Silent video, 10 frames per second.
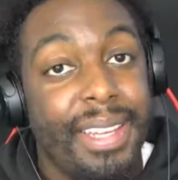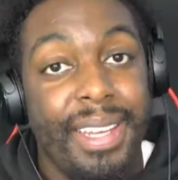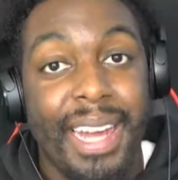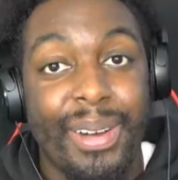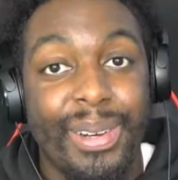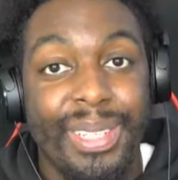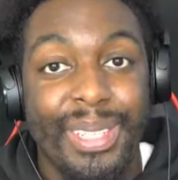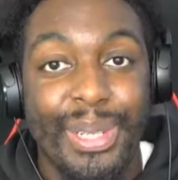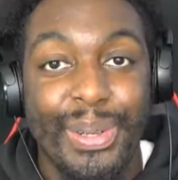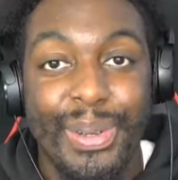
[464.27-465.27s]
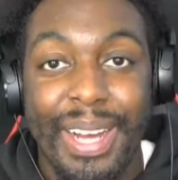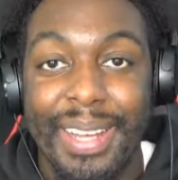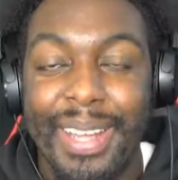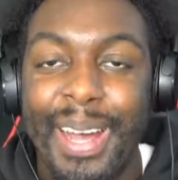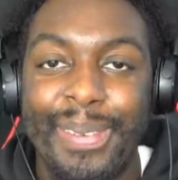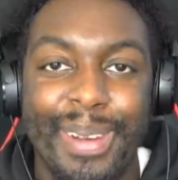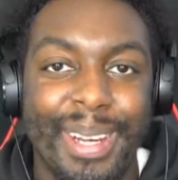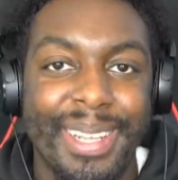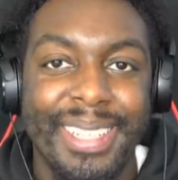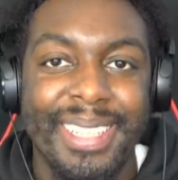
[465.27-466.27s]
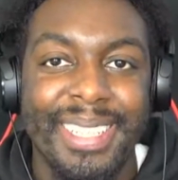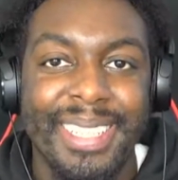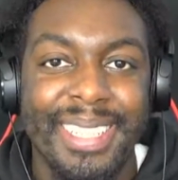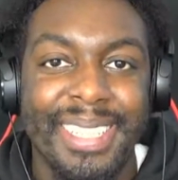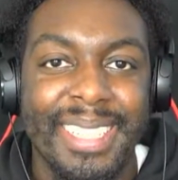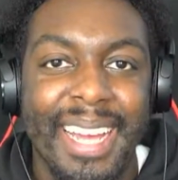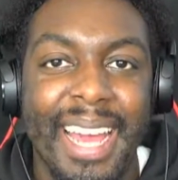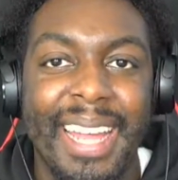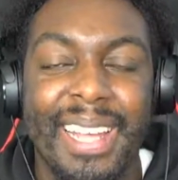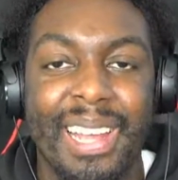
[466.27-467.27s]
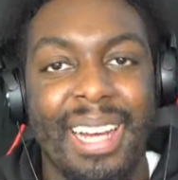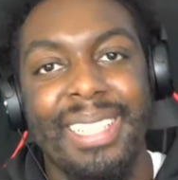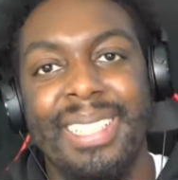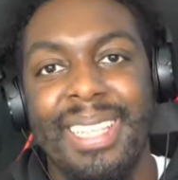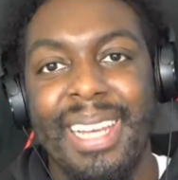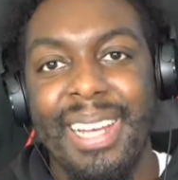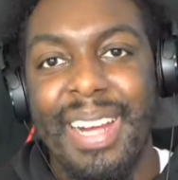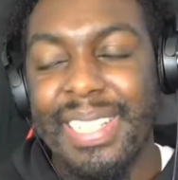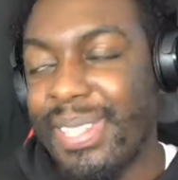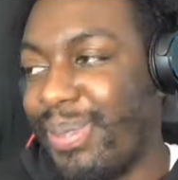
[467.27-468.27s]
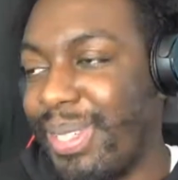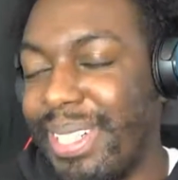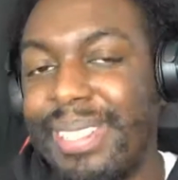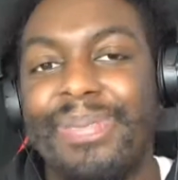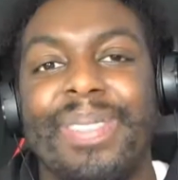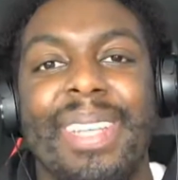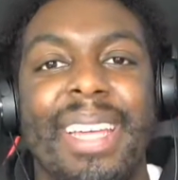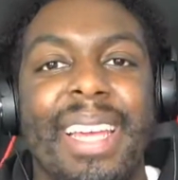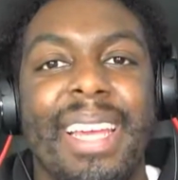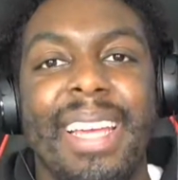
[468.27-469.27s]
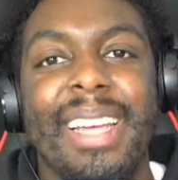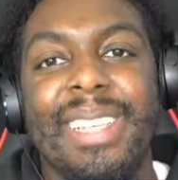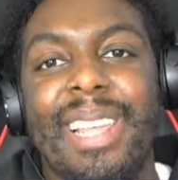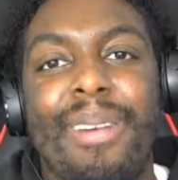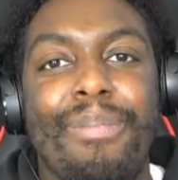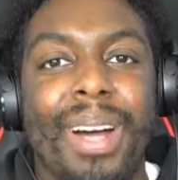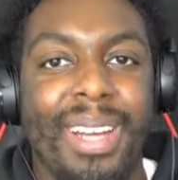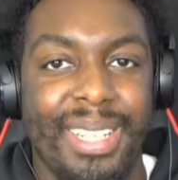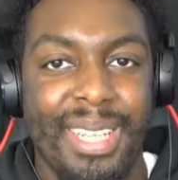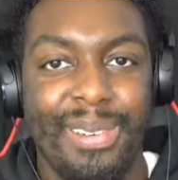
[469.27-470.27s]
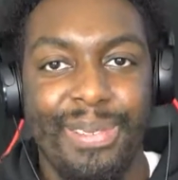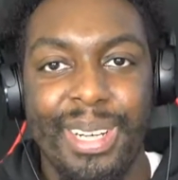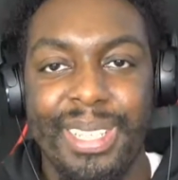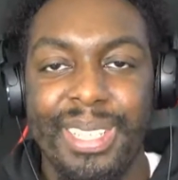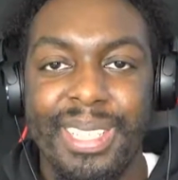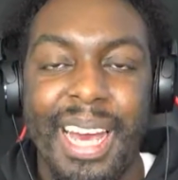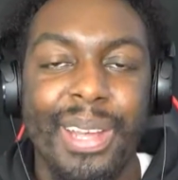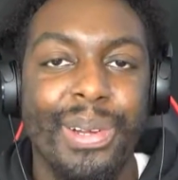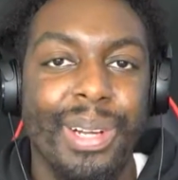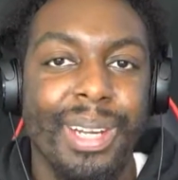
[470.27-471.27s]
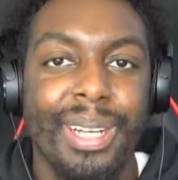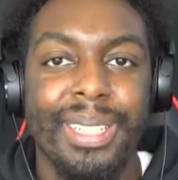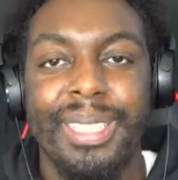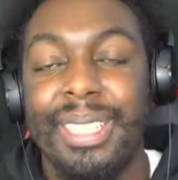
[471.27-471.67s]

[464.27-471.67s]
Now on to another headline stealer, as it were. Islam Makhachev versus Dan Hooker.